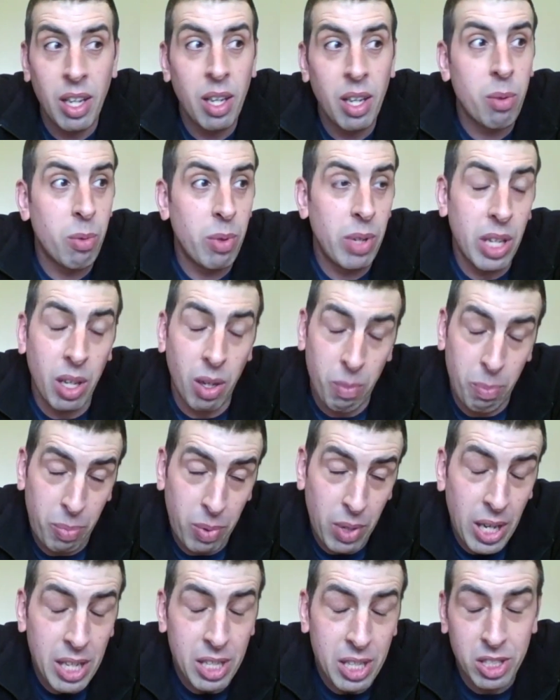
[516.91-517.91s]
We are
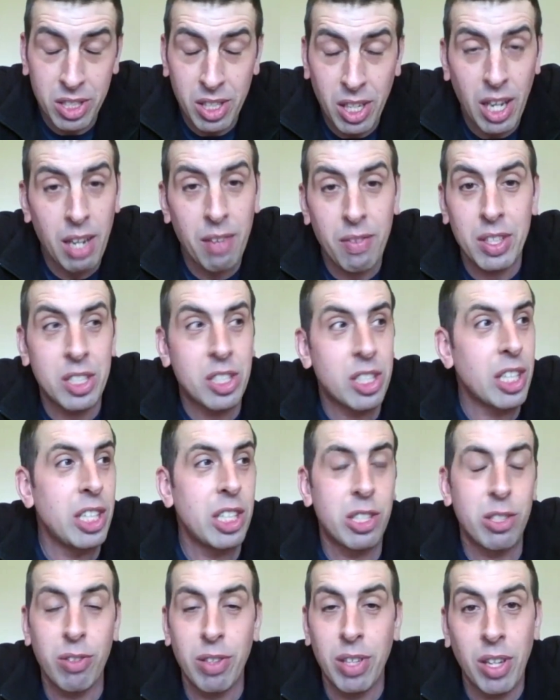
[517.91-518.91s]
blessed to have a
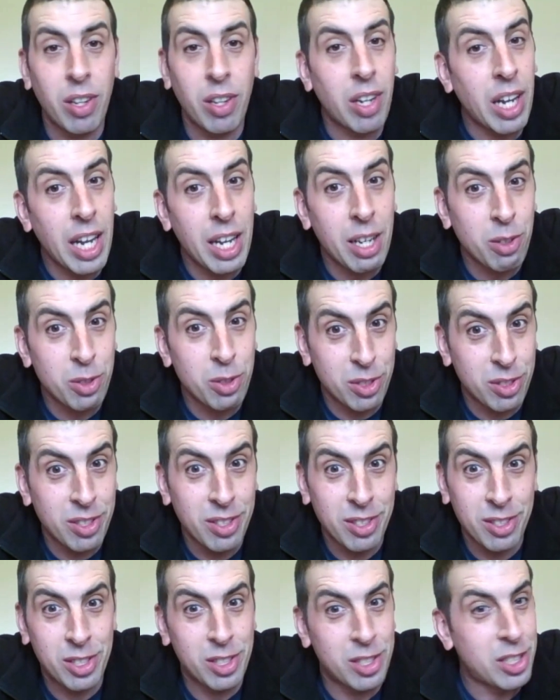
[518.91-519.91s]
teacher in our house
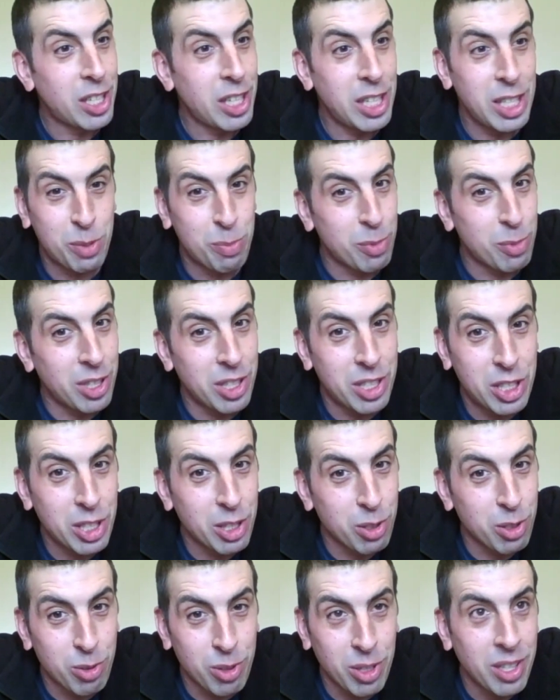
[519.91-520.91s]
to teach my
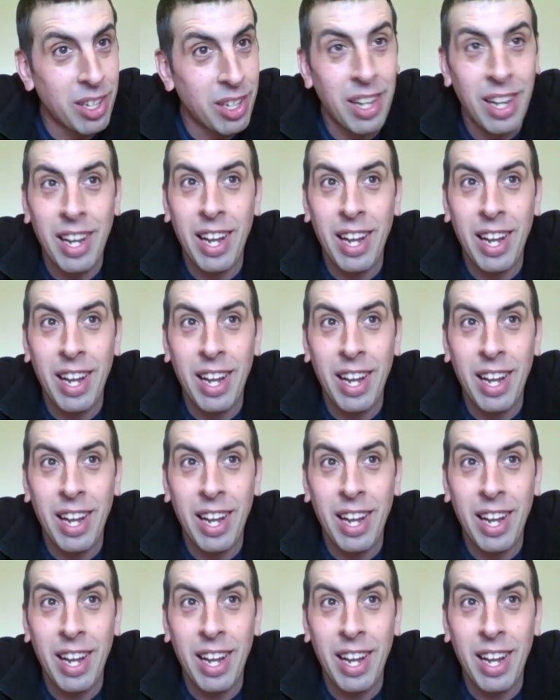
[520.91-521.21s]
children.